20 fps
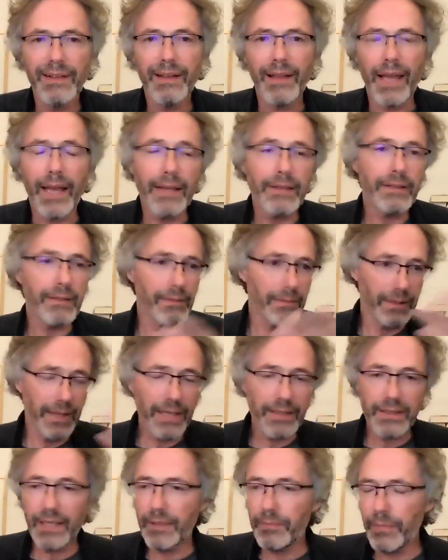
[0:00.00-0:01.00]
And
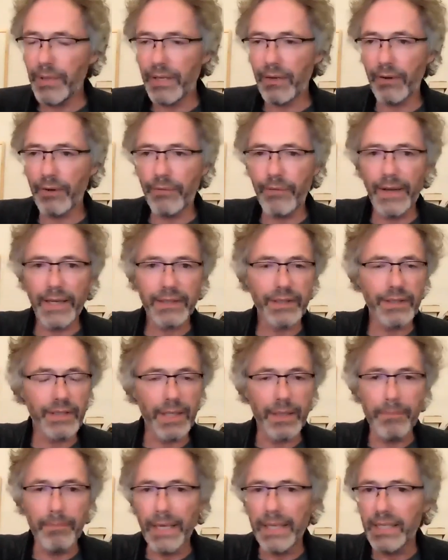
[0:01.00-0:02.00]
that can be reflected
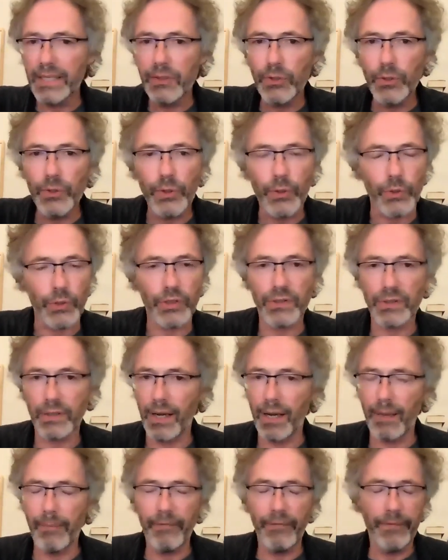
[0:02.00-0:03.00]
in many gurus.
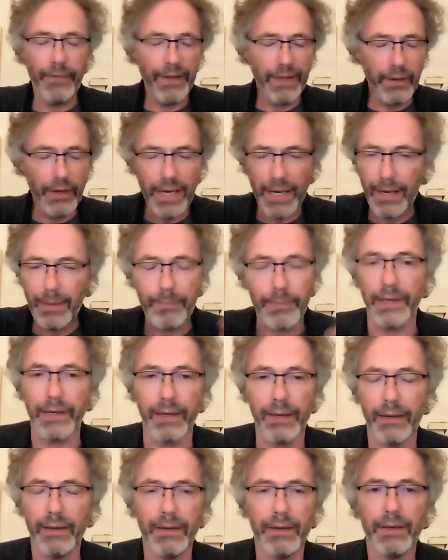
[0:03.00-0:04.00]
I'm very happy,
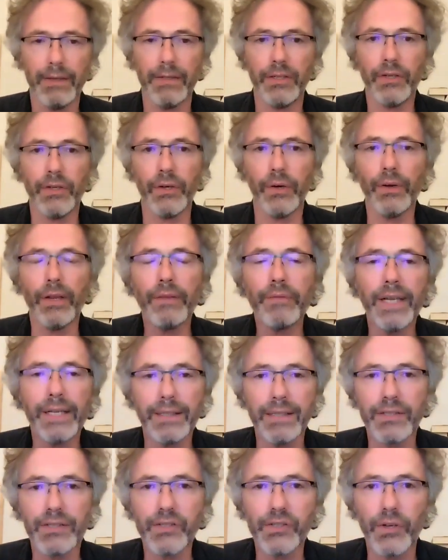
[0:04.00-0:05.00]
you know, if that
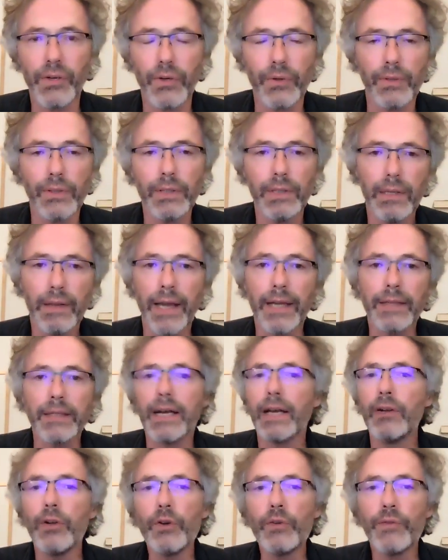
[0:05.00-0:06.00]
is so. And I
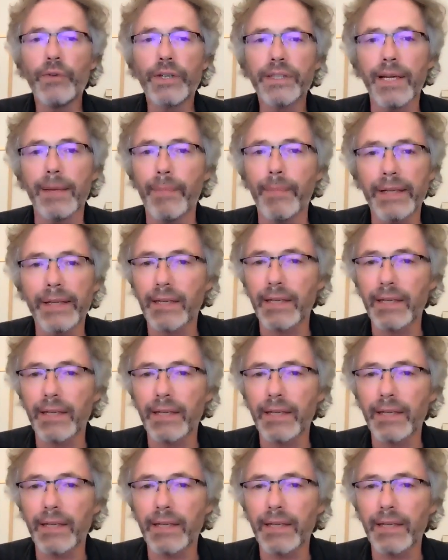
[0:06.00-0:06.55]
look for them and